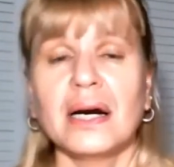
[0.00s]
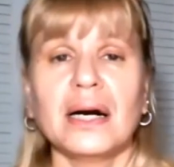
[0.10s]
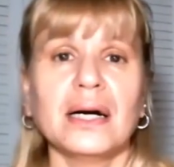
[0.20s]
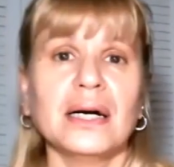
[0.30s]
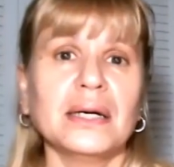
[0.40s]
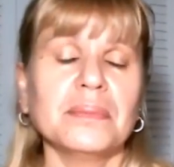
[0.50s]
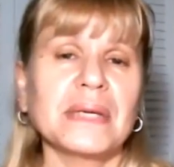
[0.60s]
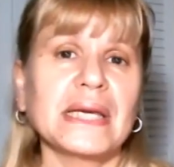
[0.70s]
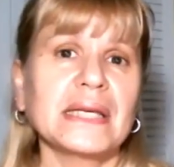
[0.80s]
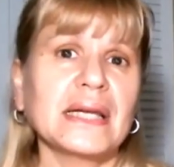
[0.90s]
Um,
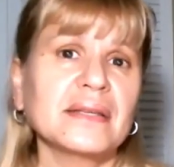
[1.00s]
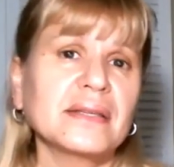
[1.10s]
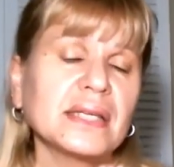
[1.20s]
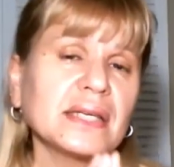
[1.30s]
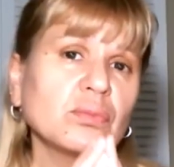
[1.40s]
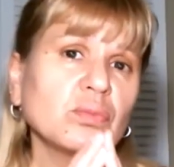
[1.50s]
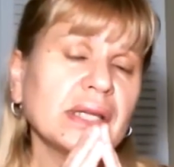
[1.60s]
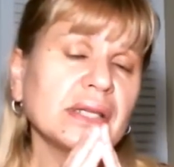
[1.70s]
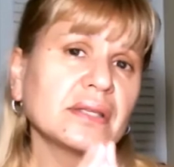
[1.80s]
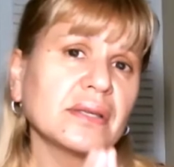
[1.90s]
and I think
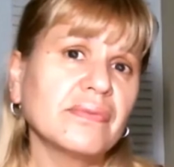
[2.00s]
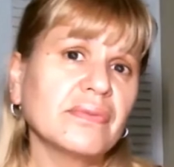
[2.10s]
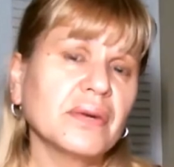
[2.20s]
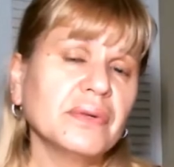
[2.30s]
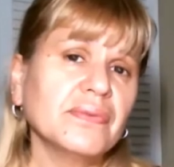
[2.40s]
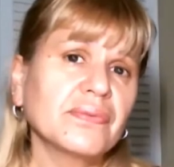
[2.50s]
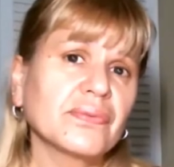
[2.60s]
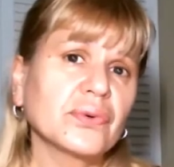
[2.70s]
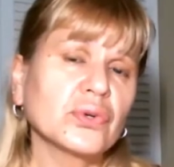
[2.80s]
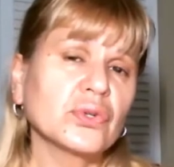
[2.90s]
in the very
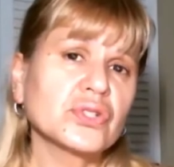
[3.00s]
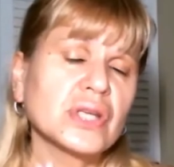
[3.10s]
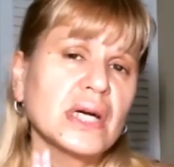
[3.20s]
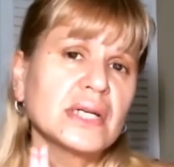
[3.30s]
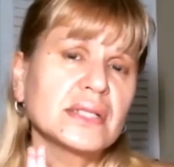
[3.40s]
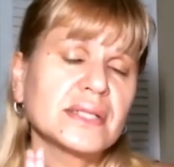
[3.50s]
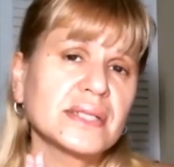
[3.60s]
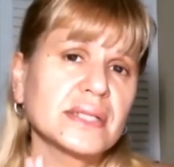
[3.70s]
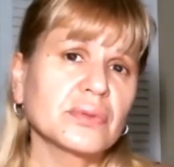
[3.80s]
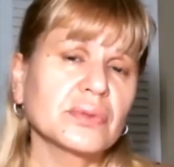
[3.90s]
first
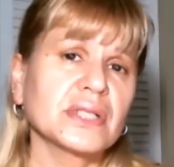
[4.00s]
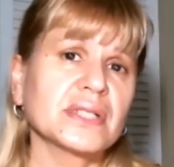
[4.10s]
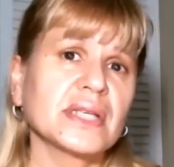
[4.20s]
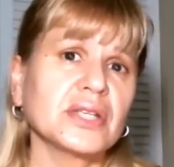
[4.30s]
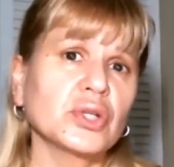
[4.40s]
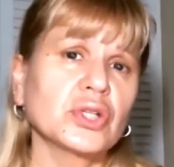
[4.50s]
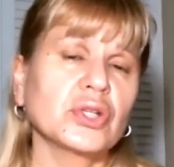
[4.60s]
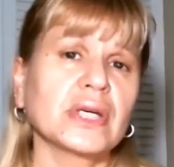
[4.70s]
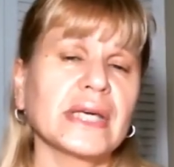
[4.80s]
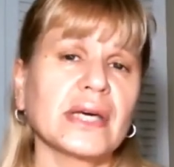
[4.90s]
series that you're going
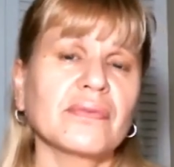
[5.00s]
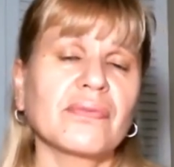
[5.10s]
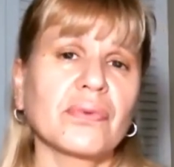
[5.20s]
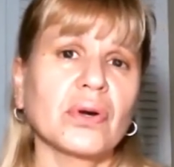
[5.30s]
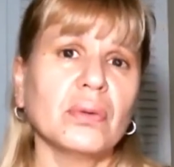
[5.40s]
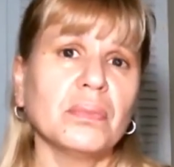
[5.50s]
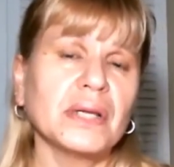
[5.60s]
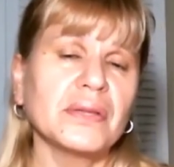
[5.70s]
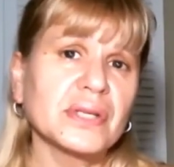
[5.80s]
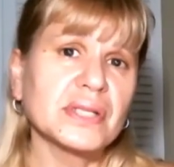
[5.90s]
to get from
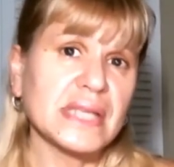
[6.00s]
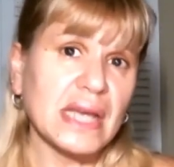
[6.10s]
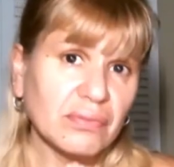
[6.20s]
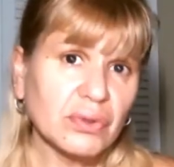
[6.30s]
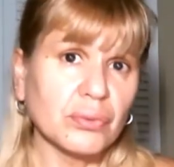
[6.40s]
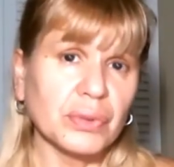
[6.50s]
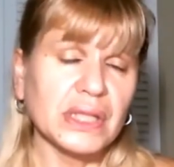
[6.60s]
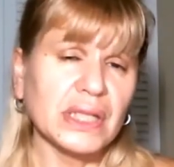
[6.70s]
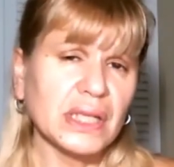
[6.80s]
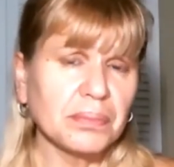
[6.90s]
this
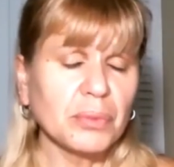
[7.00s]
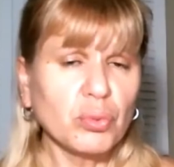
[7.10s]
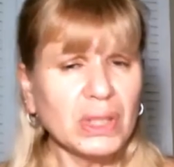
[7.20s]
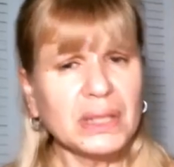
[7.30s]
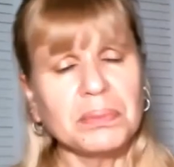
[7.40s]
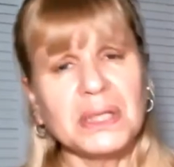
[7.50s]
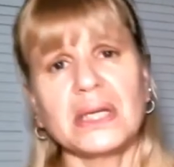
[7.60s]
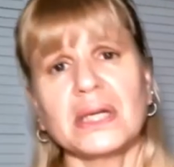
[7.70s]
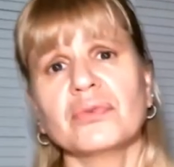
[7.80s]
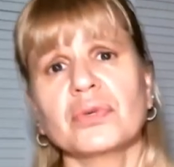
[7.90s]
evergreen, and I really mean
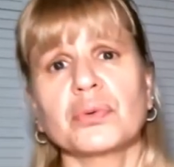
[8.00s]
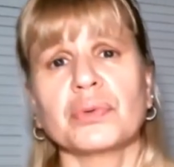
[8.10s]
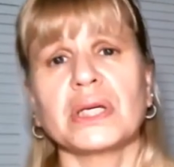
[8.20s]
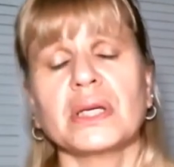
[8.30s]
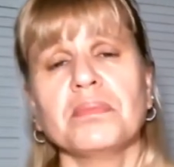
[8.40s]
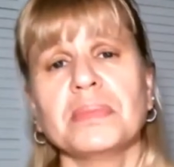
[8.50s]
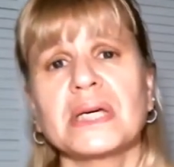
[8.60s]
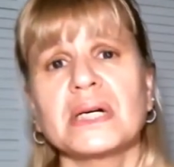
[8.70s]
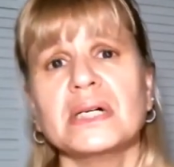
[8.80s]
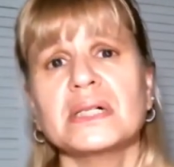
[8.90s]
evergreen
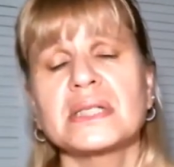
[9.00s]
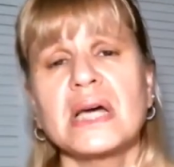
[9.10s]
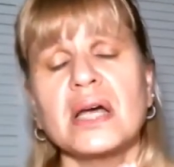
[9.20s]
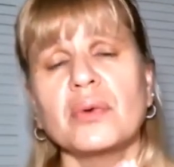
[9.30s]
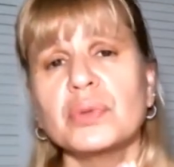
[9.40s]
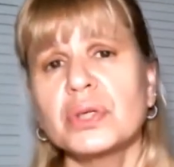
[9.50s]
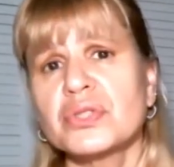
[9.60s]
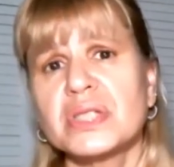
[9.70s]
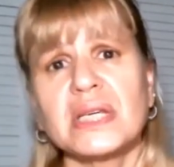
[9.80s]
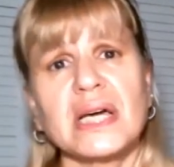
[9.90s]
because real
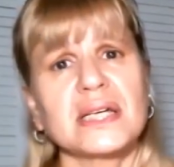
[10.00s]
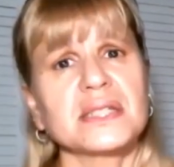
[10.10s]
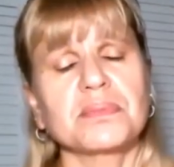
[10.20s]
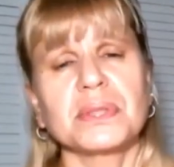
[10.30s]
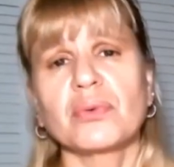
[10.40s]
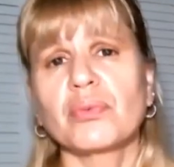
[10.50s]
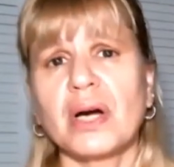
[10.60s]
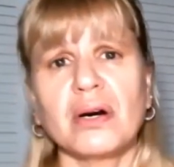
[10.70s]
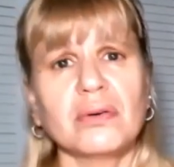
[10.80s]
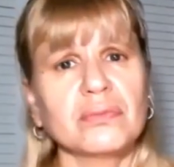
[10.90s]
estate has been
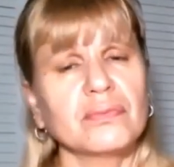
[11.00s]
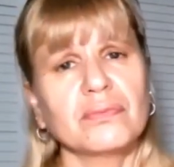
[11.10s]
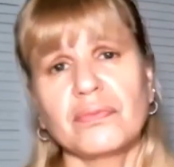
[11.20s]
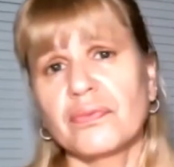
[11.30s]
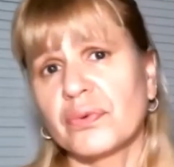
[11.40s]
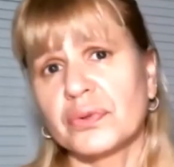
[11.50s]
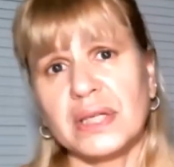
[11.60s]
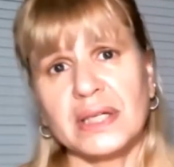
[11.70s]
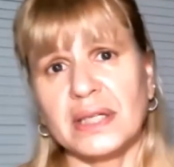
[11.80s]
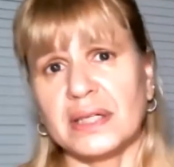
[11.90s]
around for
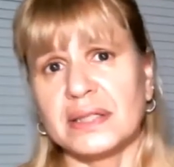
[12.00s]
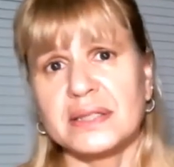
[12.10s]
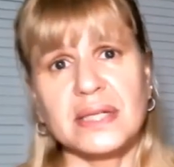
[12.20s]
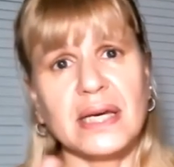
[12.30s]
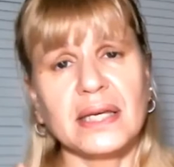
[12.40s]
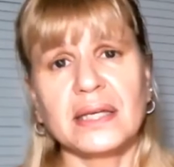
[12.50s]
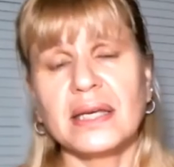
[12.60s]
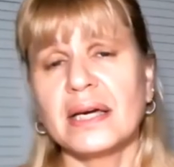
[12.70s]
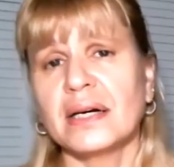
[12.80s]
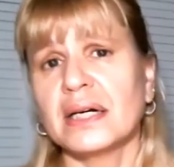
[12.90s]
decades. And
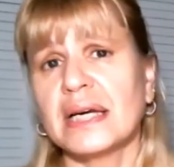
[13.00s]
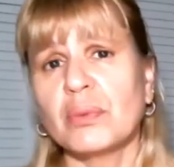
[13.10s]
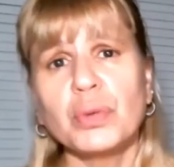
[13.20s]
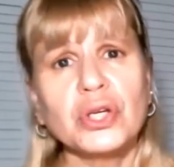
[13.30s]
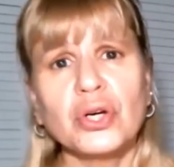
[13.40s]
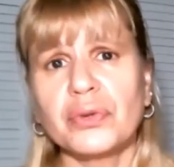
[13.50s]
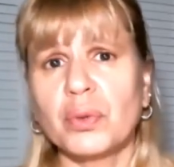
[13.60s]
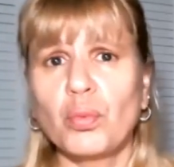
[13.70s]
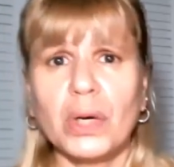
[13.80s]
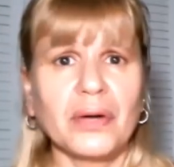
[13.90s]
uh, we know
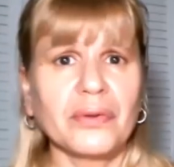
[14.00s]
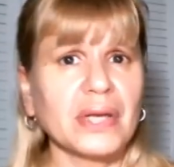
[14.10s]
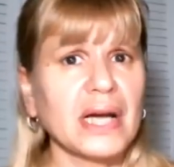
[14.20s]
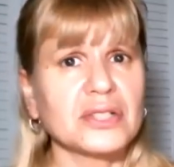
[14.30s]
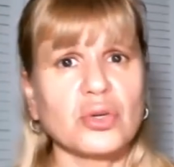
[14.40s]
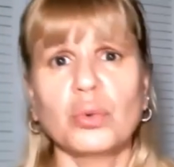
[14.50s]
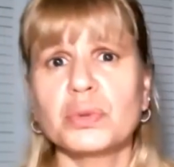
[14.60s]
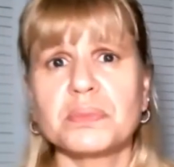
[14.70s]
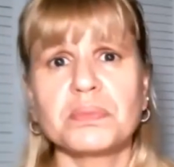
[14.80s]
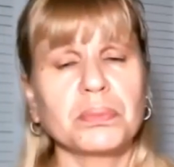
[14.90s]
that wealth has
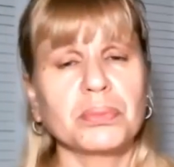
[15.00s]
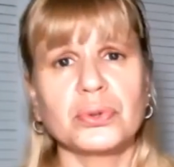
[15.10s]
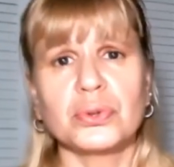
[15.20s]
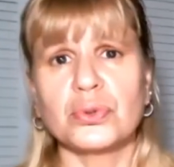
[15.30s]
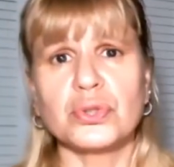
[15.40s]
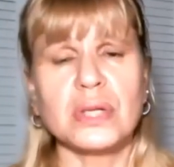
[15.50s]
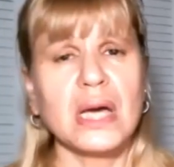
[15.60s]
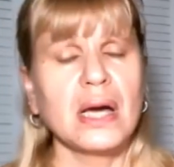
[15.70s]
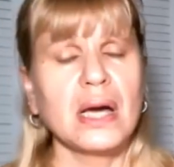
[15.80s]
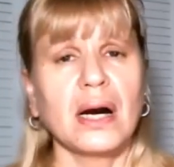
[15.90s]
always been produced
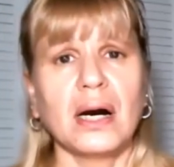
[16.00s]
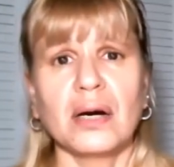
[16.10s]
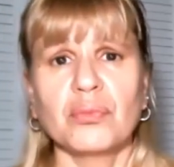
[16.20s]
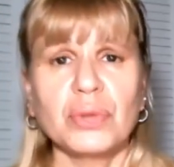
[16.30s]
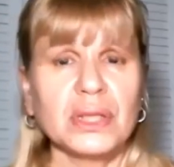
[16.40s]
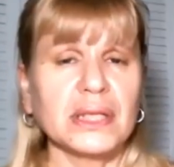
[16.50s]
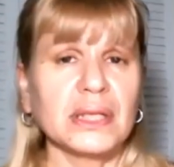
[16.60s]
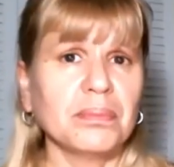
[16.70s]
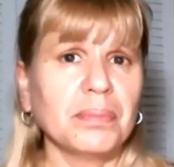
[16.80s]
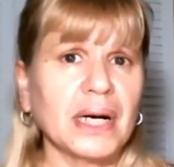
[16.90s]
uh,
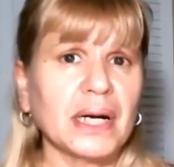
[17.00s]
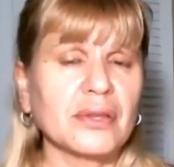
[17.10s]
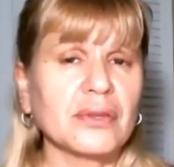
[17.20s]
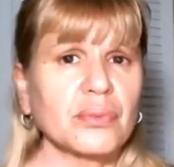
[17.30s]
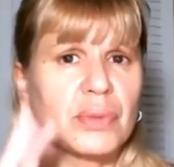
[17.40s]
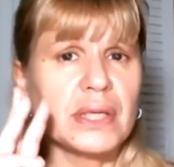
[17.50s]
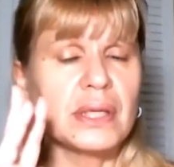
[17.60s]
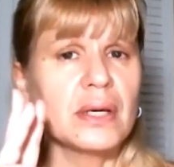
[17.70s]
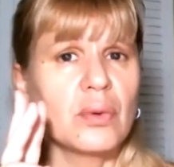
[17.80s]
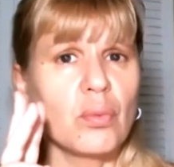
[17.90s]
really by
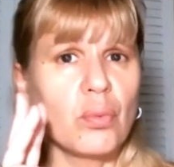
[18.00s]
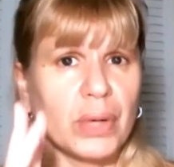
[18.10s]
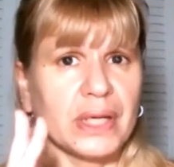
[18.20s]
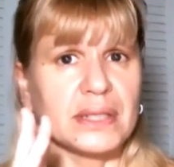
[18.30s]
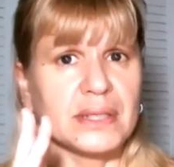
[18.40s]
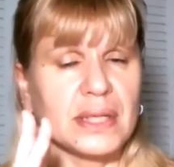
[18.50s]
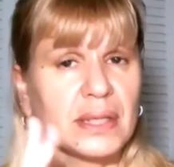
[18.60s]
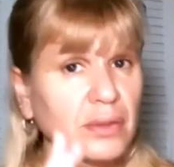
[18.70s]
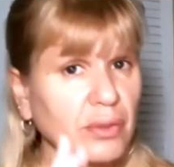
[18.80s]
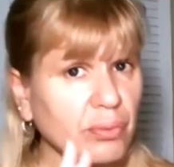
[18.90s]
three ways.
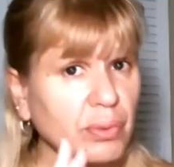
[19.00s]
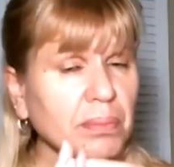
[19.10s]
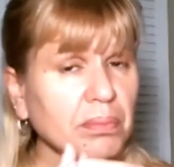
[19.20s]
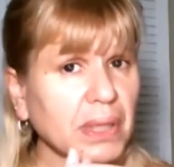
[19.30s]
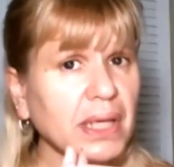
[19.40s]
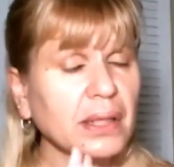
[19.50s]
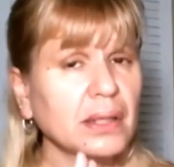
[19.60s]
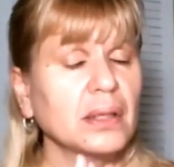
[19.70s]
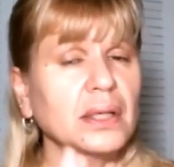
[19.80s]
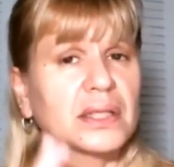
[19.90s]
And the three main
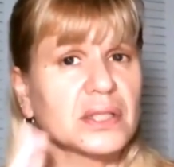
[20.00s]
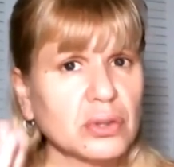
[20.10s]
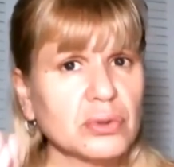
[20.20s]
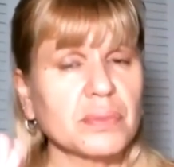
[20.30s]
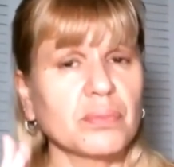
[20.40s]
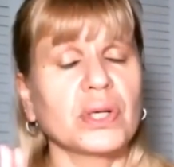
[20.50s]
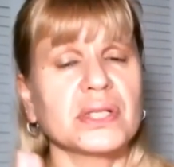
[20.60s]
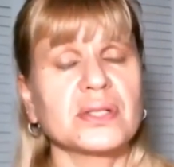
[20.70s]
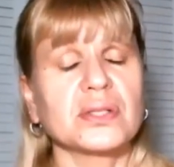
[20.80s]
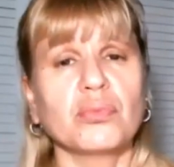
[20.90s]
exclusive
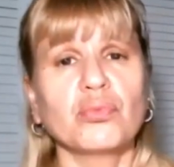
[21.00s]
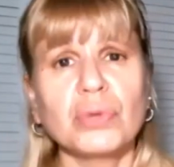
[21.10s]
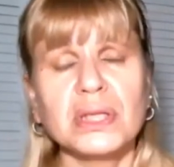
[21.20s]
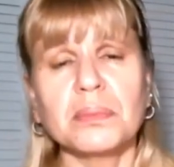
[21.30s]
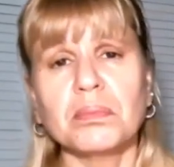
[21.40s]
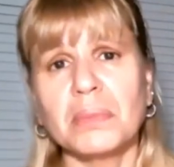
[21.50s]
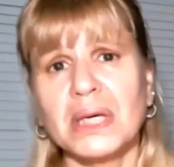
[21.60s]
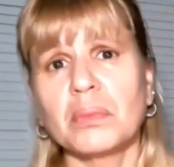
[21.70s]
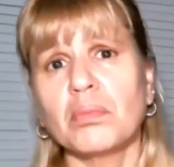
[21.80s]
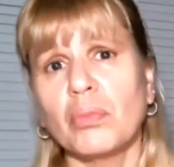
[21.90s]
ways to really
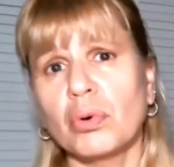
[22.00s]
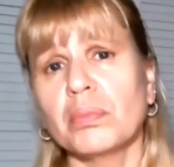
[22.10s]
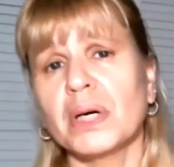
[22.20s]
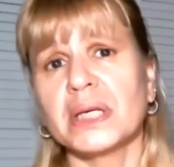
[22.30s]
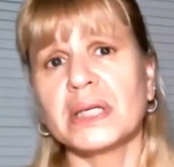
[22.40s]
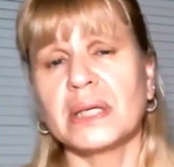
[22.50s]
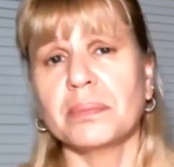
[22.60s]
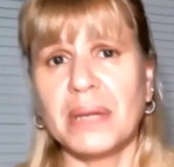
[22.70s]
make more money in